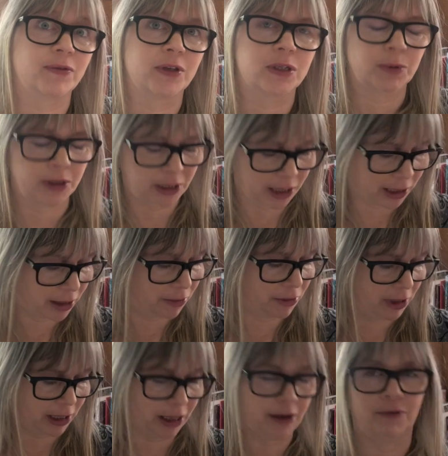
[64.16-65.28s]
of this one. I
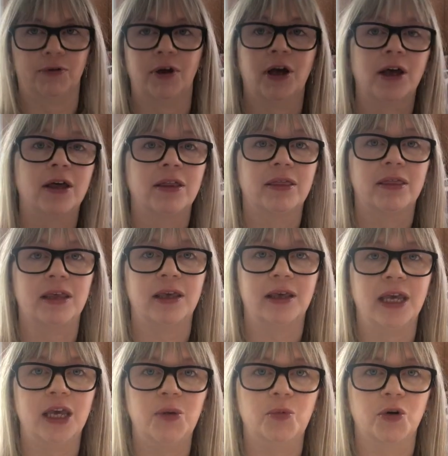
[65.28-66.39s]
only have the
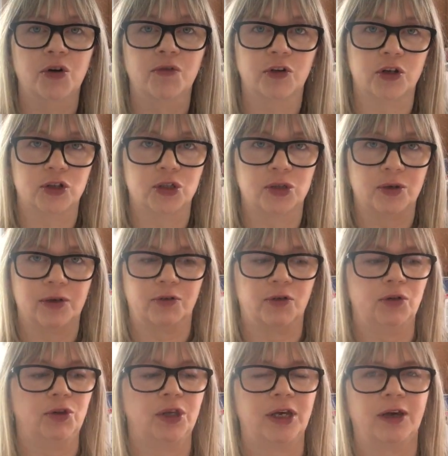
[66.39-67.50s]
ebook version, so I've
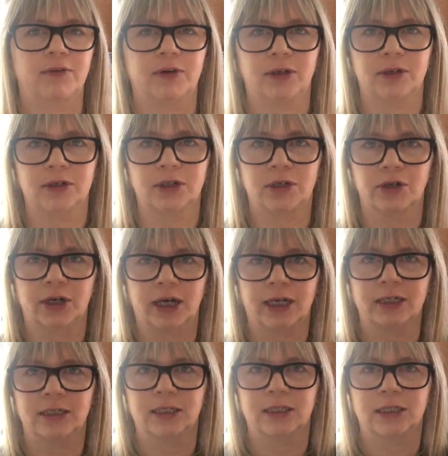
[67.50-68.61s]
got you the cover to look
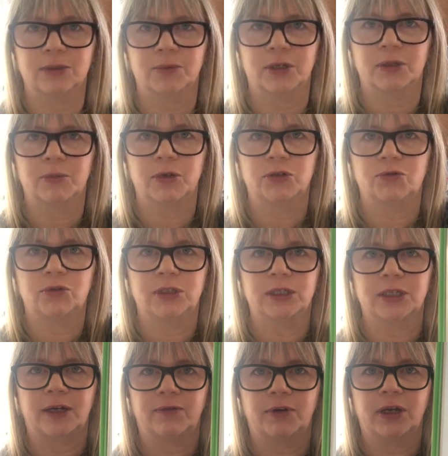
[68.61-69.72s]
at. This is one of the most
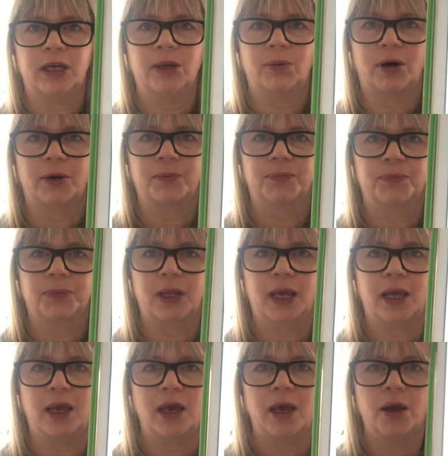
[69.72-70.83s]
recent cover. Here you are.
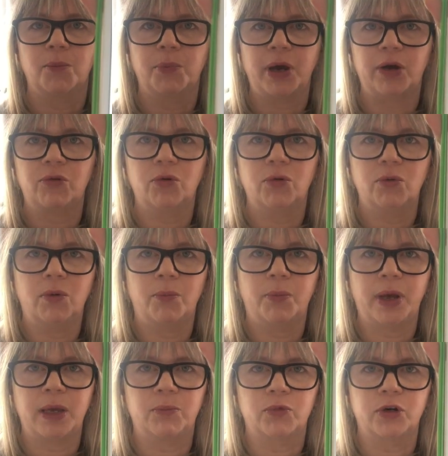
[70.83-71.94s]
Beryl
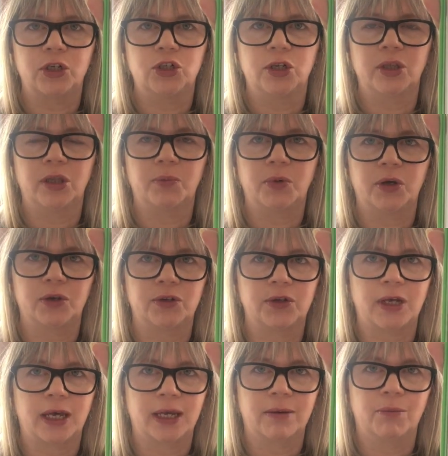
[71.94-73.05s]
Bainbridge, The
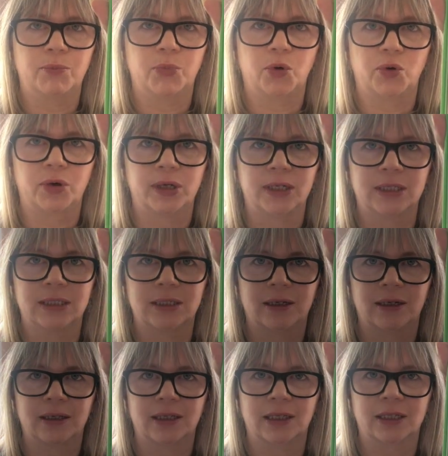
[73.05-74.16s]
Birthday Boys.
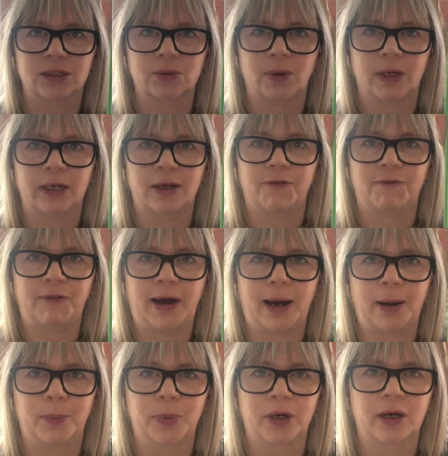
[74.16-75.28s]
And I think that's quite a
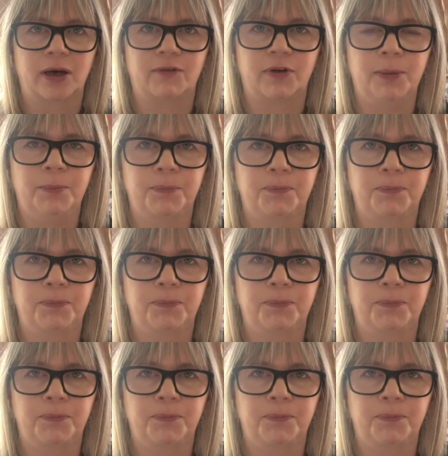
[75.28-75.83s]
fab cover.